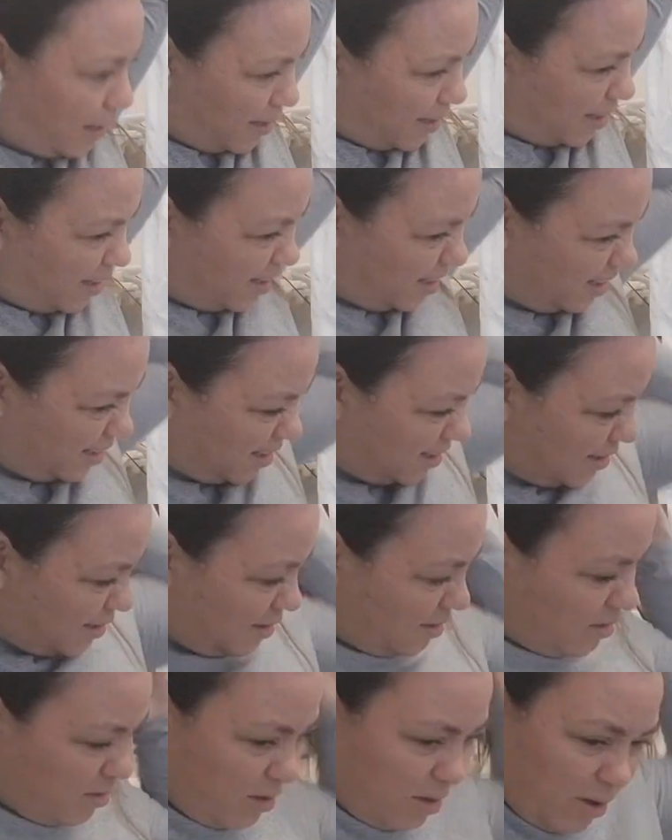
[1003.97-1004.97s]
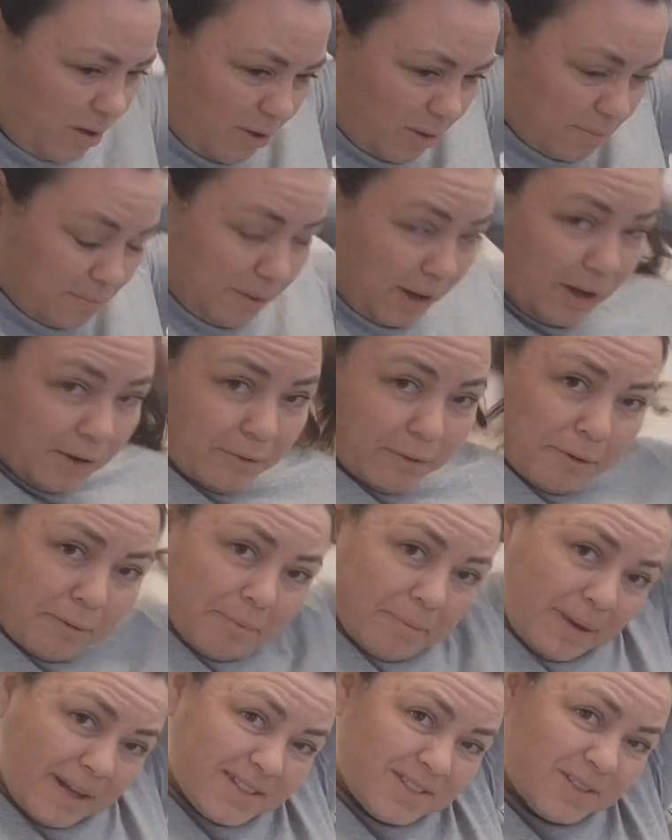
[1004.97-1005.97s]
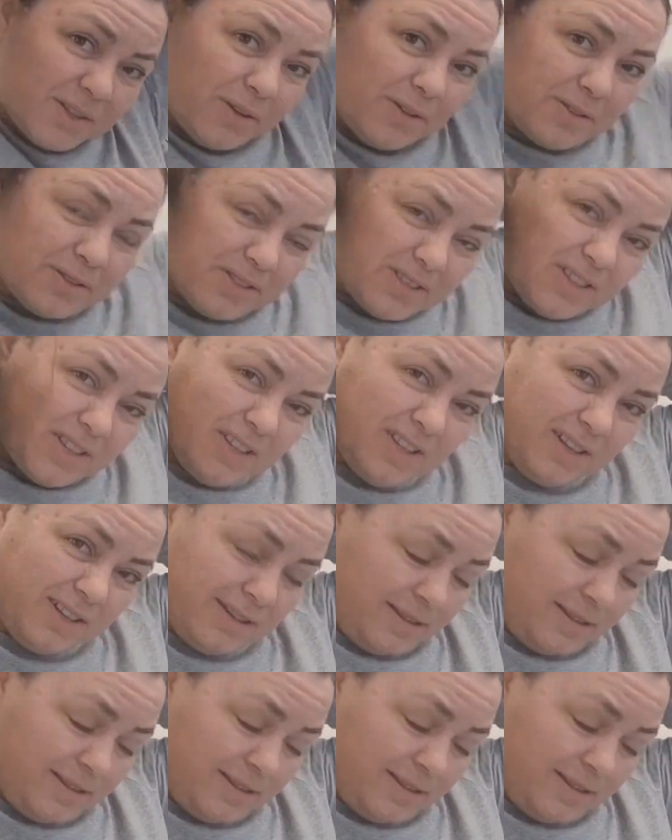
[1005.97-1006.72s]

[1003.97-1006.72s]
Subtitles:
on ballroom bustles.